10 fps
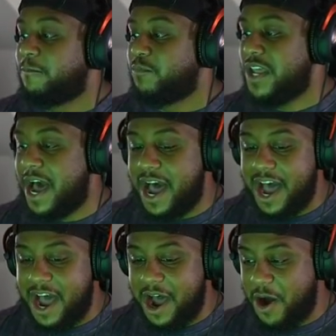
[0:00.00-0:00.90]

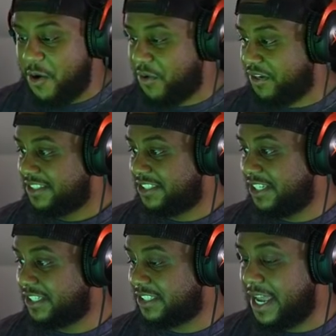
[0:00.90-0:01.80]
Yo!
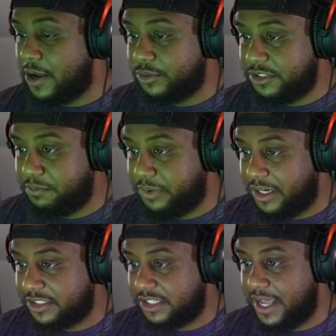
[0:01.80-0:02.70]
6,000
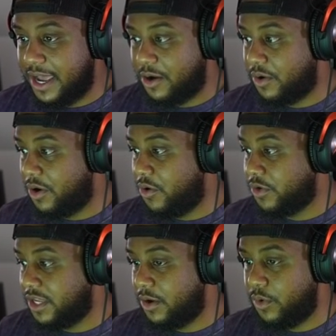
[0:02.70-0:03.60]
bucks now. Oh
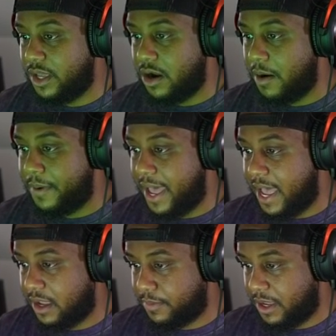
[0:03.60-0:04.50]
yeah, we in our
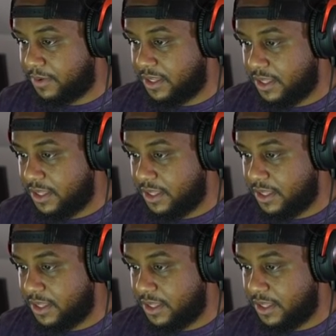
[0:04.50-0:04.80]
bag, baby.